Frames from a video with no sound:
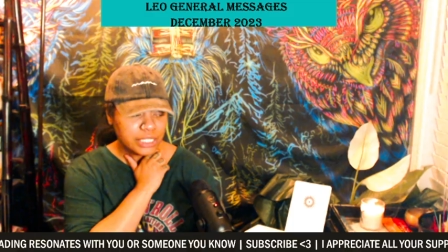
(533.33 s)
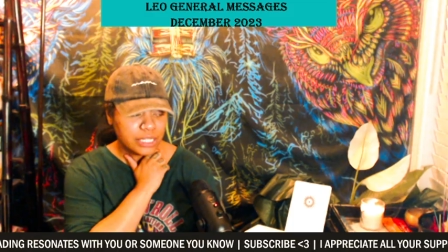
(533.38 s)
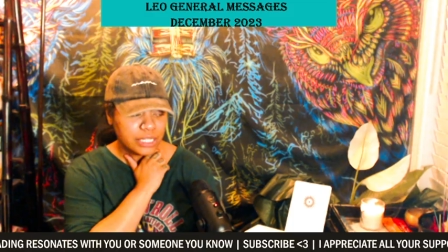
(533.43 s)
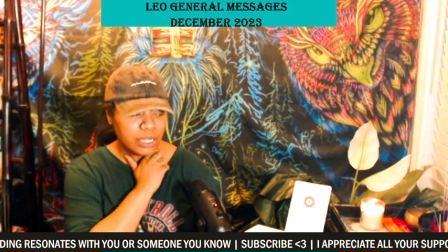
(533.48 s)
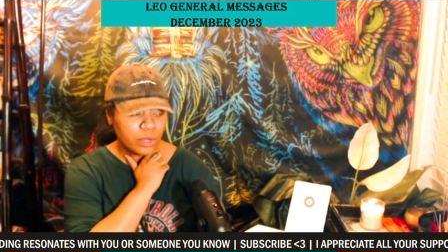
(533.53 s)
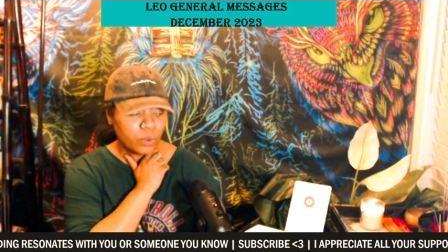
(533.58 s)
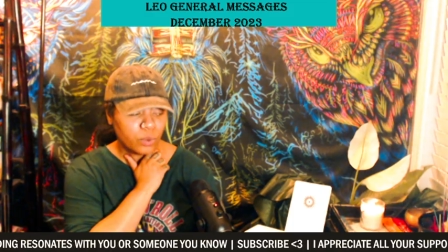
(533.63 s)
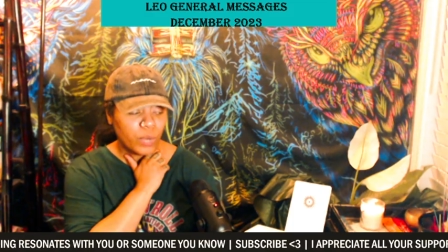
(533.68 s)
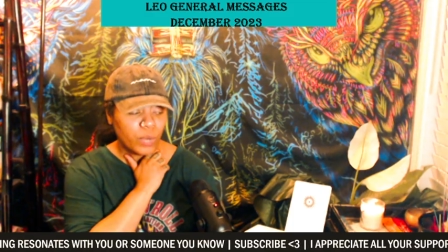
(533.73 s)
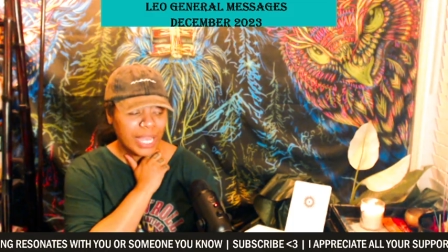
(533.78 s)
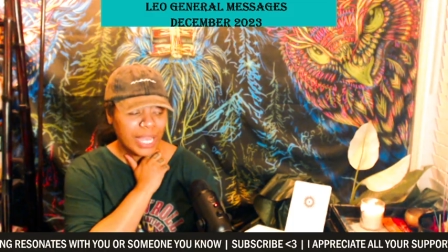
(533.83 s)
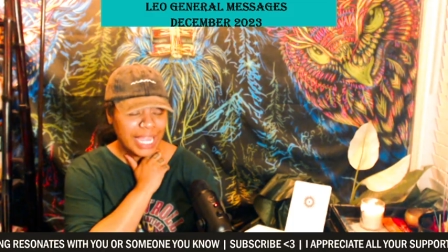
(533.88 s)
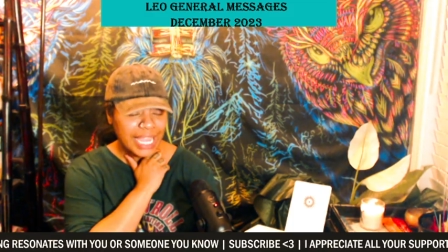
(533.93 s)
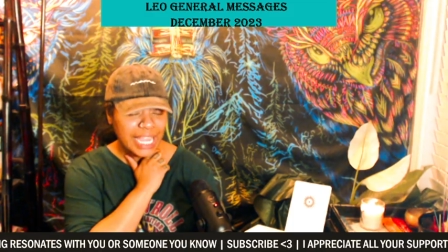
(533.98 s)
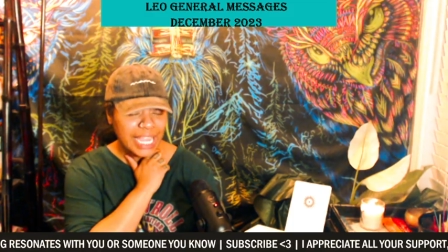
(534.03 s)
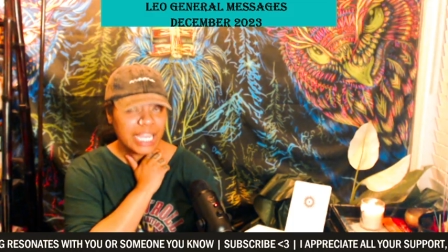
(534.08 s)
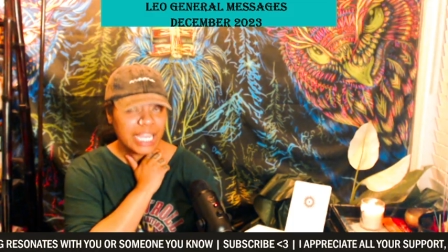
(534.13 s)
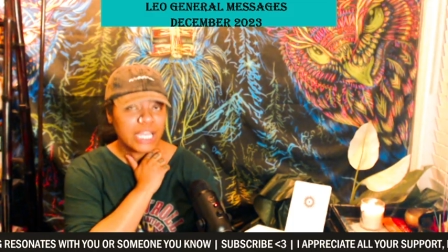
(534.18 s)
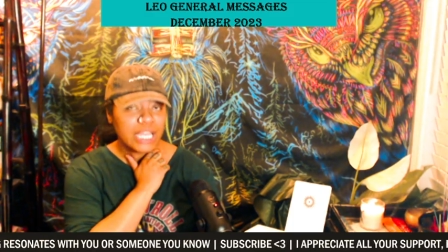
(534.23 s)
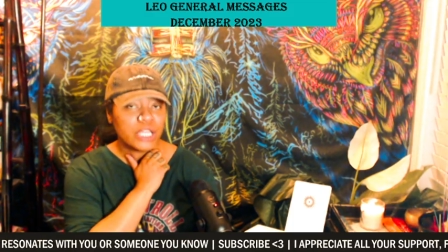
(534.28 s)
a
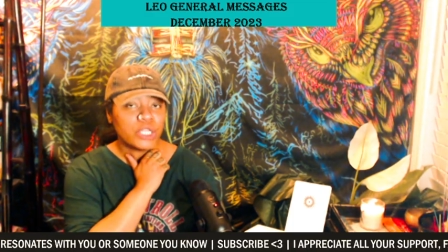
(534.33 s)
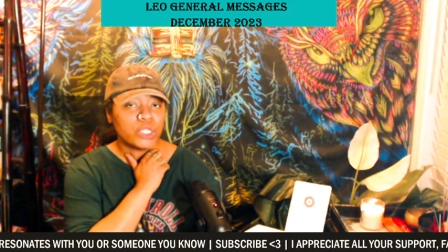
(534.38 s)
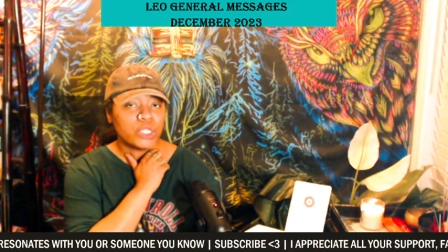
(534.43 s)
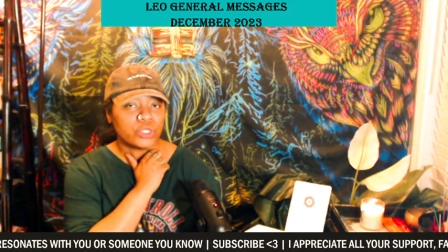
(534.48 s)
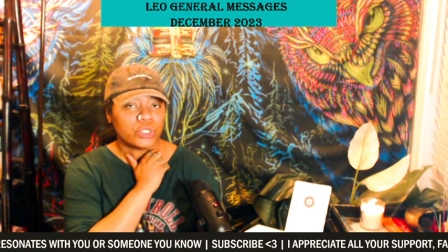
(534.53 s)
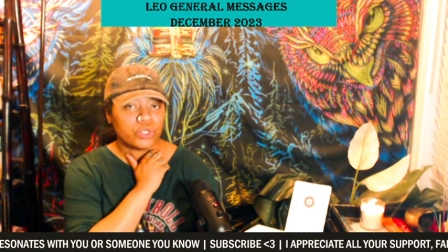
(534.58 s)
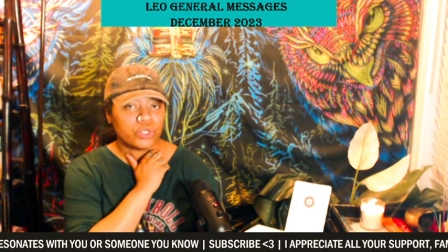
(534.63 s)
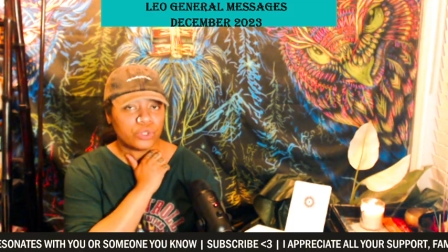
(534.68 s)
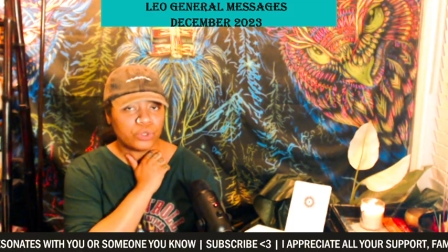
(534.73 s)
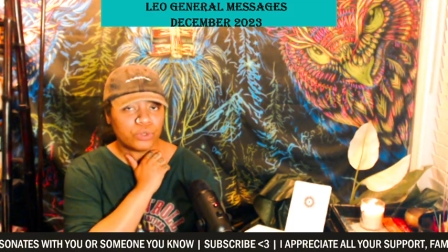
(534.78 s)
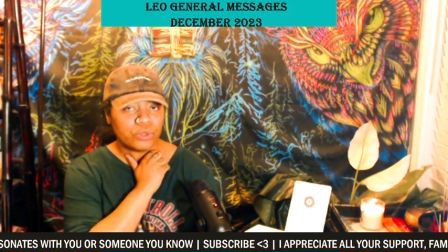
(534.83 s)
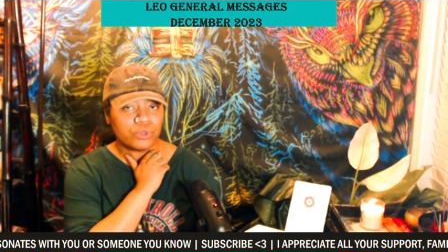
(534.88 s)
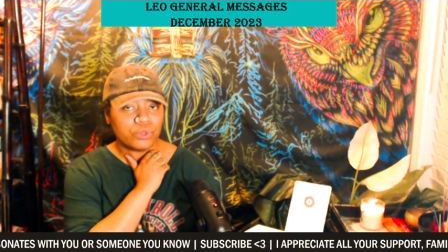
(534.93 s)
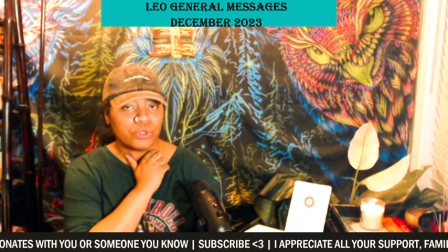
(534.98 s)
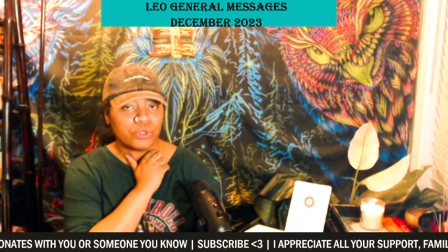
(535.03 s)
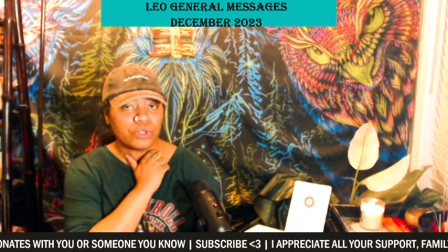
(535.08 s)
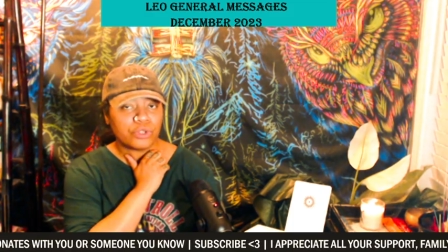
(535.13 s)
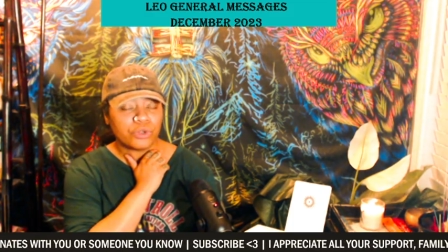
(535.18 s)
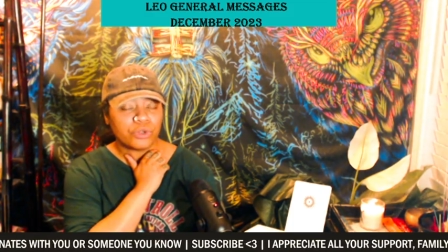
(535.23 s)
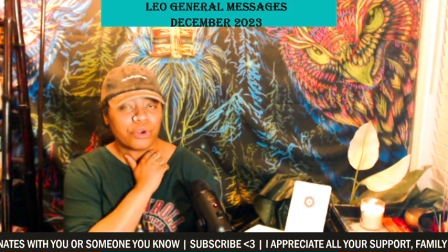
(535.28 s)
way to
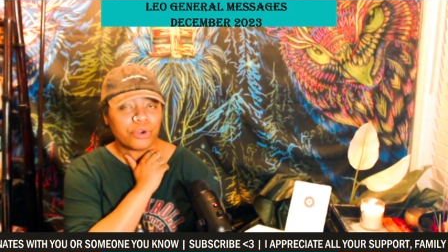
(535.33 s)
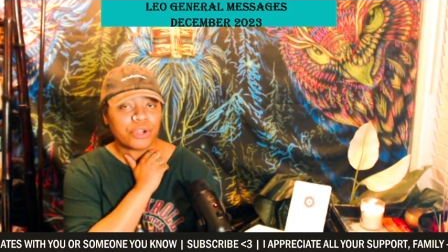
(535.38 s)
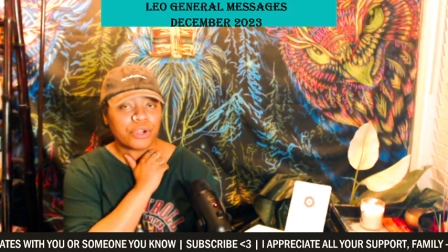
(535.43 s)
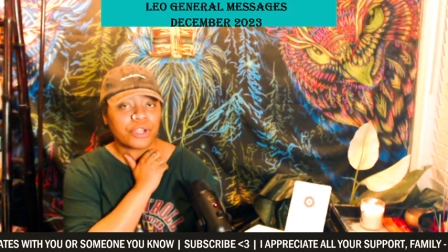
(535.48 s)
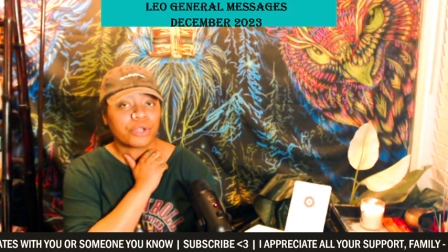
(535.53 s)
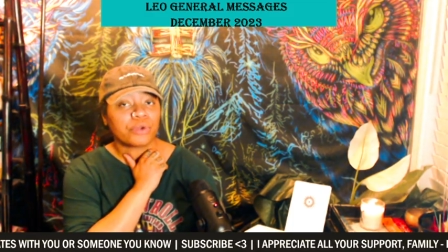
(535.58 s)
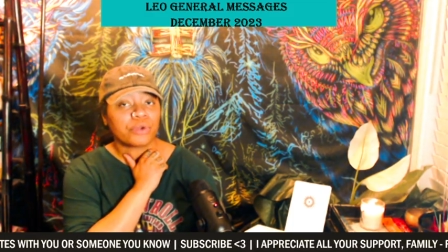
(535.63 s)
your